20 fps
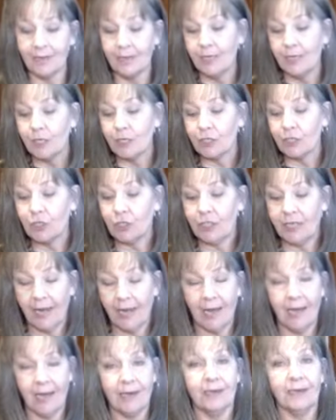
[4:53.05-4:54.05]
she
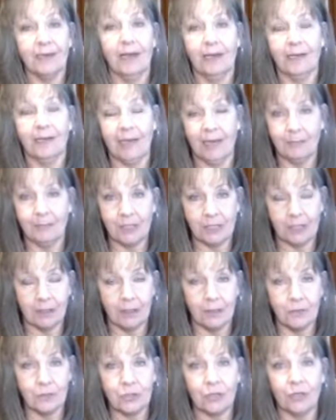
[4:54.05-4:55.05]
had it and kept it close
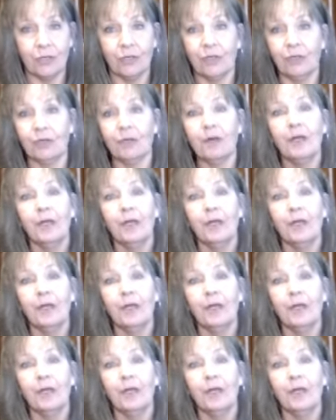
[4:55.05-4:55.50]
to her,